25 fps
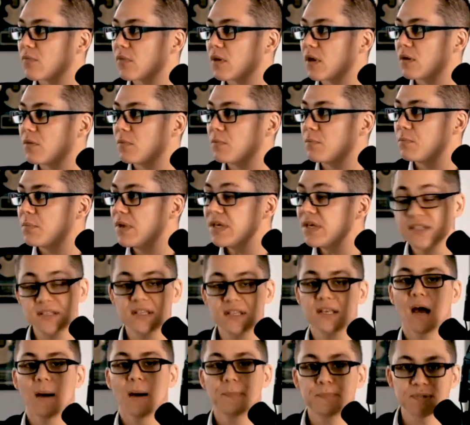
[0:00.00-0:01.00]
miss
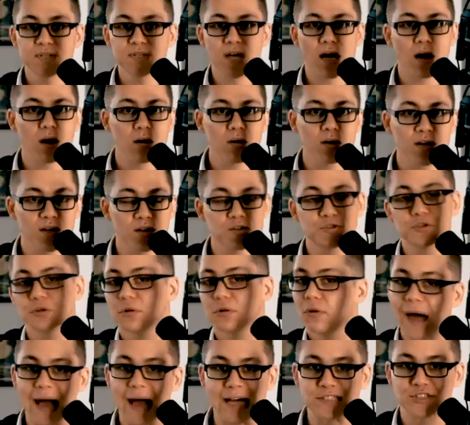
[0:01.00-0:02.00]
the upsell, here's your
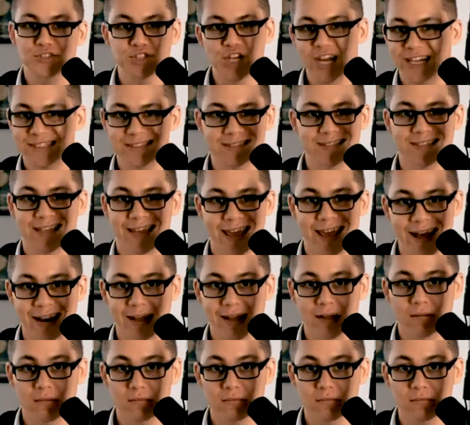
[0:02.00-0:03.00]
last chance to get
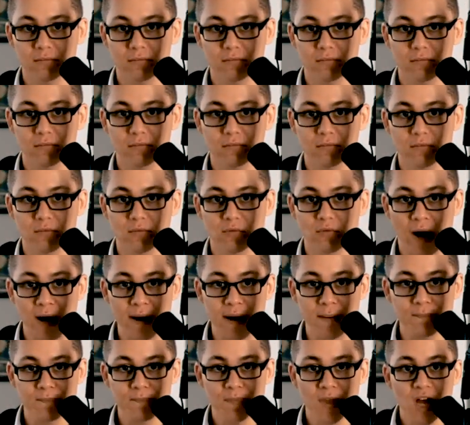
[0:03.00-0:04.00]
it,
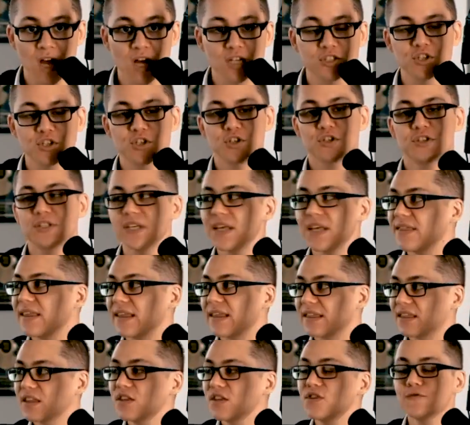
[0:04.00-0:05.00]
right? So do you see
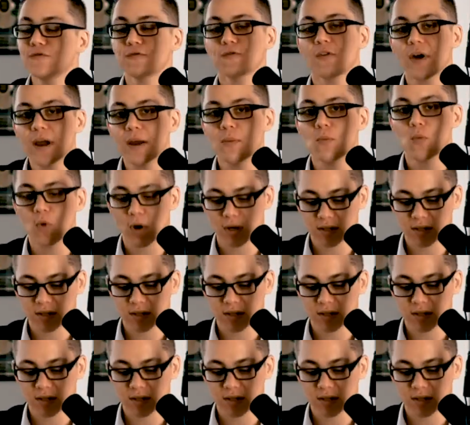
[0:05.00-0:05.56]
that this framework